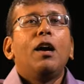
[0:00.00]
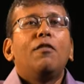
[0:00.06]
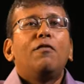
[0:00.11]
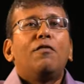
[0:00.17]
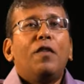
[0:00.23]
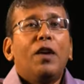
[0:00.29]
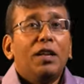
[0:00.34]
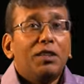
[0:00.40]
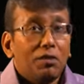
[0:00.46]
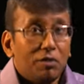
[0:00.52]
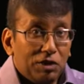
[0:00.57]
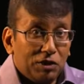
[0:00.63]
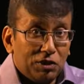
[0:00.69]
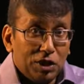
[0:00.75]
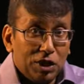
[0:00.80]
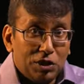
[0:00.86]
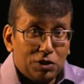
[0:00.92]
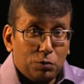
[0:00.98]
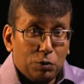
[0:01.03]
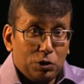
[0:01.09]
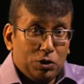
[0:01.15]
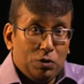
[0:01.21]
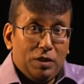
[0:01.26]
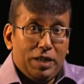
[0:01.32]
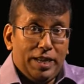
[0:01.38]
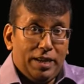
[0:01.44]
Further research,
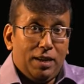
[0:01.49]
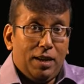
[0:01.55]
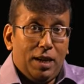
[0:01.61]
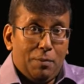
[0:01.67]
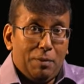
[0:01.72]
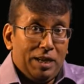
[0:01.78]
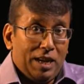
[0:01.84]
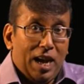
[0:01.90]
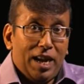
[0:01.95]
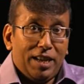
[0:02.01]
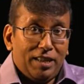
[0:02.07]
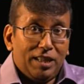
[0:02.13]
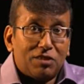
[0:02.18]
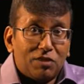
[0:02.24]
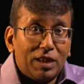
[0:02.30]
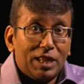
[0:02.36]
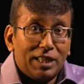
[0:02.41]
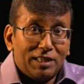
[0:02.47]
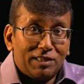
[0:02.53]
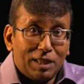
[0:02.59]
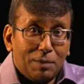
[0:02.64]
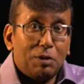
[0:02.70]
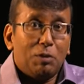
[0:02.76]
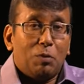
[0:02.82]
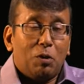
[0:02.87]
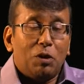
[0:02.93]
which only, I mean, I literally
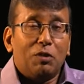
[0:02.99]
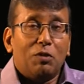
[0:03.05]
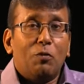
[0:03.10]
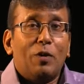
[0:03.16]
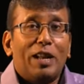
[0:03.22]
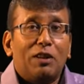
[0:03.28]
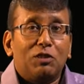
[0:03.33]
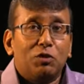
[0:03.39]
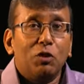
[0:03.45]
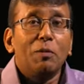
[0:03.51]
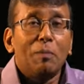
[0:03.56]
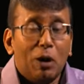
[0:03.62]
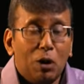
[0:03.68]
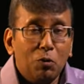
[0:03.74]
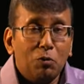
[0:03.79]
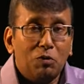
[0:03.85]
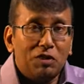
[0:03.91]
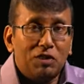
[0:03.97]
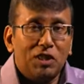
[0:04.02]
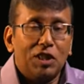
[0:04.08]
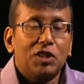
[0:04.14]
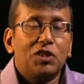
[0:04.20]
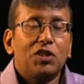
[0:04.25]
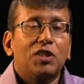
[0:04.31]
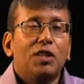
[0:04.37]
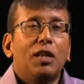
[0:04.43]
stumbled upon it when I was doing my own
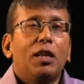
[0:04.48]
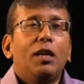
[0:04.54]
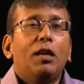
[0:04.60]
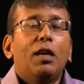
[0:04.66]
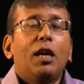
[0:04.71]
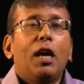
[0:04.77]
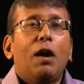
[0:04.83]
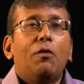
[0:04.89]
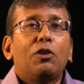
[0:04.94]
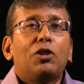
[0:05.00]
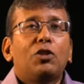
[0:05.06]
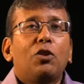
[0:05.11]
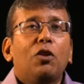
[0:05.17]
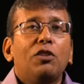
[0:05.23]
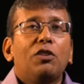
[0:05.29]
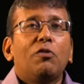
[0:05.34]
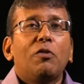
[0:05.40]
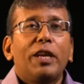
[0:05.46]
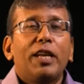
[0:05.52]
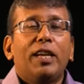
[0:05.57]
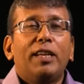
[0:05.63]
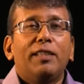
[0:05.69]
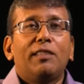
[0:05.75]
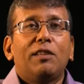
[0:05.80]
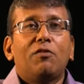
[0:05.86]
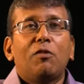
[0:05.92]
research, I was shocked to
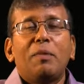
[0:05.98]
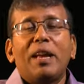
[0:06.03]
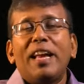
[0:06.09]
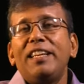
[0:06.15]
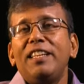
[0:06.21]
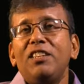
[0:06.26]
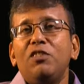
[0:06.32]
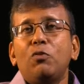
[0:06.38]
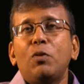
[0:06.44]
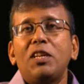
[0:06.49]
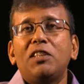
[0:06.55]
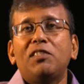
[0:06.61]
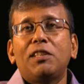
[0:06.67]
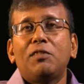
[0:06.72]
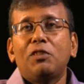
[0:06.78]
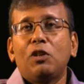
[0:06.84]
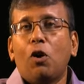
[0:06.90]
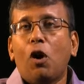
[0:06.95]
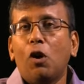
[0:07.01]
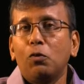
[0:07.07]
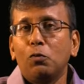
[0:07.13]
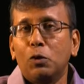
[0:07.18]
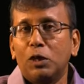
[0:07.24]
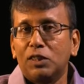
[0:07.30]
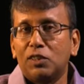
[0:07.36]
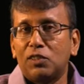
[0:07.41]
realize that from 1827
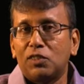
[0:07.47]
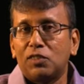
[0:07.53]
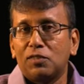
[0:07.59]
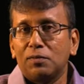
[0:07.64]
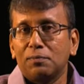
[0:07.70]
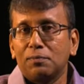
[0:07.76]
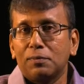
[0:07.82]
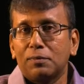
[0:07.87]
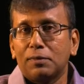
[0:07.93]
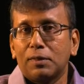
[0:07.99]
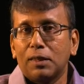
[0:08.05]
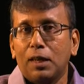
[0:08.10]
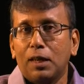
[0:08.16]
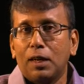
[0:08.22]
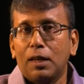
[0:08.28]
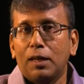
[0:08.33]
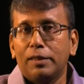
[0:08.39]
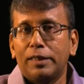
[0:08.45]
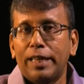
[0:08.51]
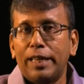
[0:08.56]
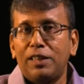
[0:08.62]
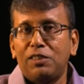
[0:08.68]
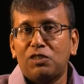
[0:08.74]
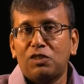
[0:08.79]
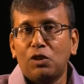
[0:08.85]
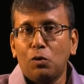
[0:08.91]
onwards,
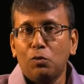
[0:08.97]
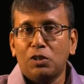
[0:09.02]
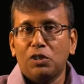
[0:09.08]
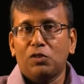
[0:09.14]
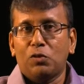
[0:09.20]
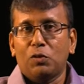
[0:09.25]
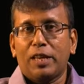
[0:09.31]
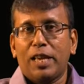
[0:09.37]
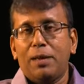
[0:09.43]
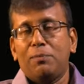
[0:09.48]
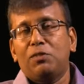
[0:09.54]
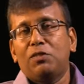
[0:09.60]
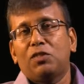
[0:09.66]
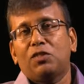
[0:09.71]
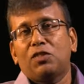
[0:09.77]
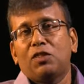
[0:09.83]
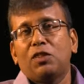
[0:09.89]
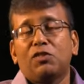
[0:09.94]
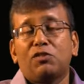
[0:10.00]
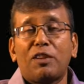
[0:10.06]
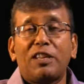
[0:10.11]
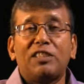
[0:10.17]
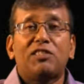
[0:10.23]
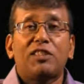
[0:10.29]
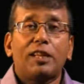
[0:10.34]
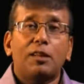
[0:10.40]
the soldiers who came to the
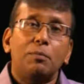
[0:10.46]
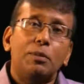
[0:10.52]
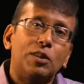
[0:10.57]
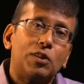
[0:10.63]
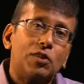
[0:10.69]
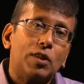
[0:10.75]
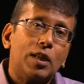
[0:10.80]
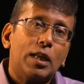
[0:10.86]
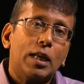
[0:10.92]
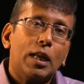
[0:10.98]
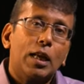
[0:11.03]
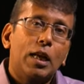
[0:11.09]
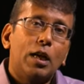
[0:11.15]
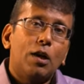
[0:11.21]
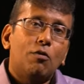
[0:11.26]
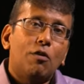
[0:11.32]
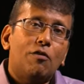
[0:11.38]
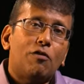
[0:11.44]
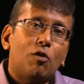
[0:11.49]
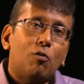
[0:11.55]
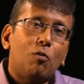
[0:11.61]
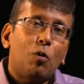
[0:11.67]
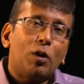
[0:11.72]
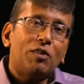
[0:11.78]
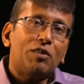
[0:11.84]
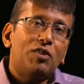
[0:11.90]
Straits settlements were
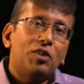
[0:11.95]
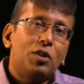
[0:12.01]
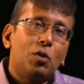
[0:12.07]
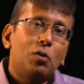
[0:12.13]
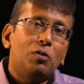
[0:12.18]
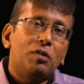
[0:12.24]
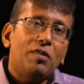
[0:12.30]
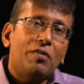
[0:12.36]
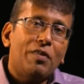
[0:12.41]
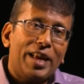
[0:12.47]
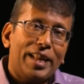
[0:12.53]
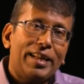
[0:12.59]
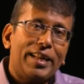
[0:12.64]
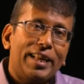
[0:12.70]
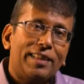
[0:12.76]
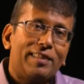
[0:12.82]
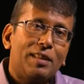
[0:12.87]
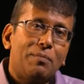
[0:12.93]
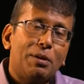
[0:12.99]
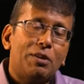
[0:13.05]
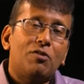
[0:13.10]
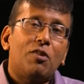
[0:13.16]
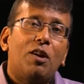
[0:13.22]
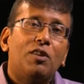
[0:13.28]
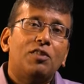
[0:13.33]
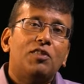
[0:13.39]
from what is known then as the
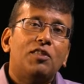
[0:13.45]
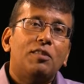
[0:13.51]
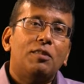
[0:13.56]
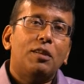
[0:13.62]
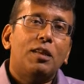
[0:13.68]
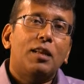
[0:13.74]
Madras